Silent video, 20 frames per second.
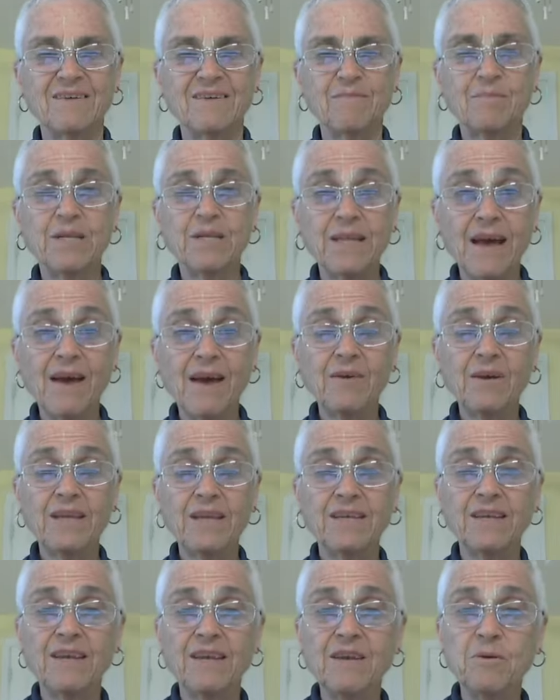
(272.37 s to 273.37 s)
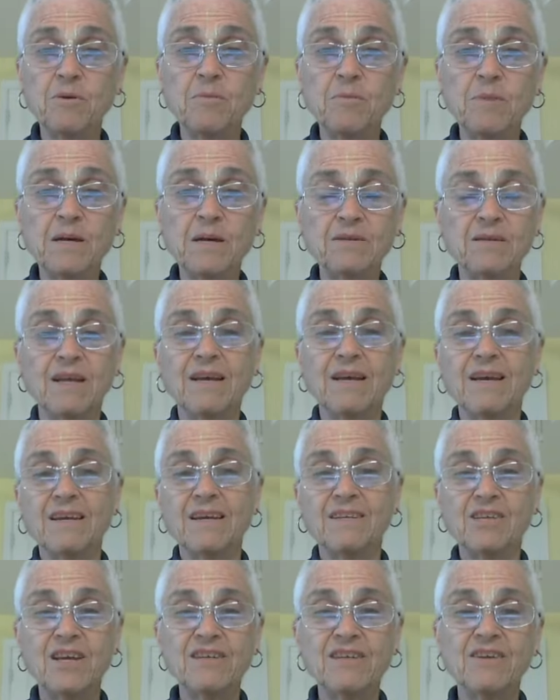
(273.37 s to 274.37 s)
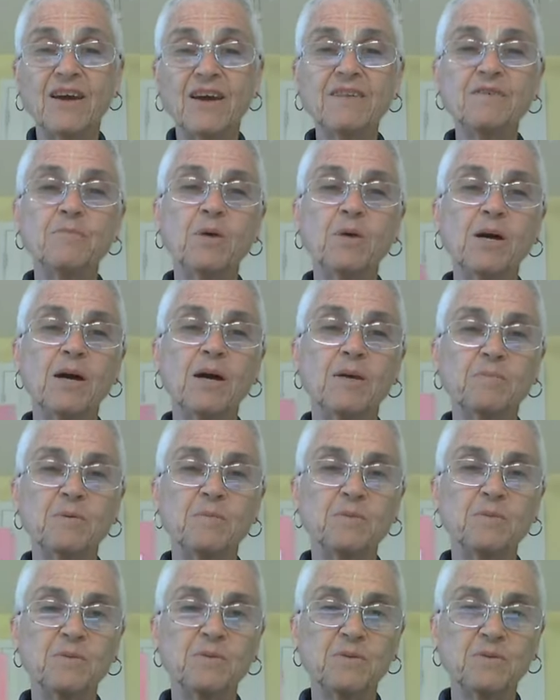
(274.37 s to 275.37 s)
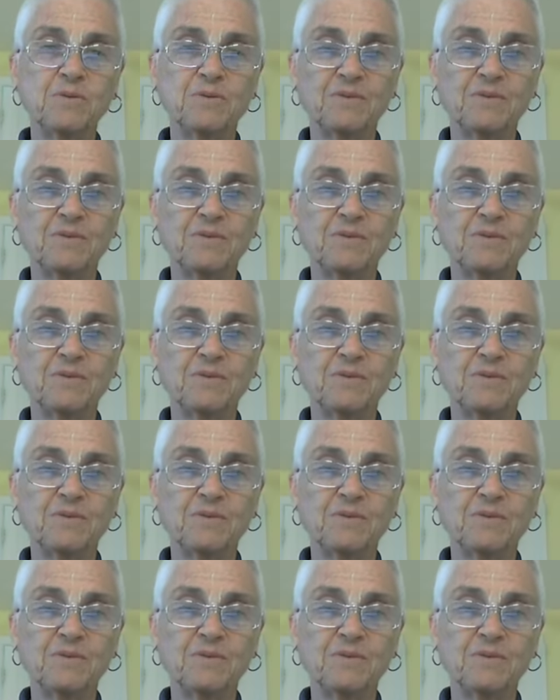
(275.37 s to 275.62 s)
But now I can hear about Chaitanya Mahaprabhu,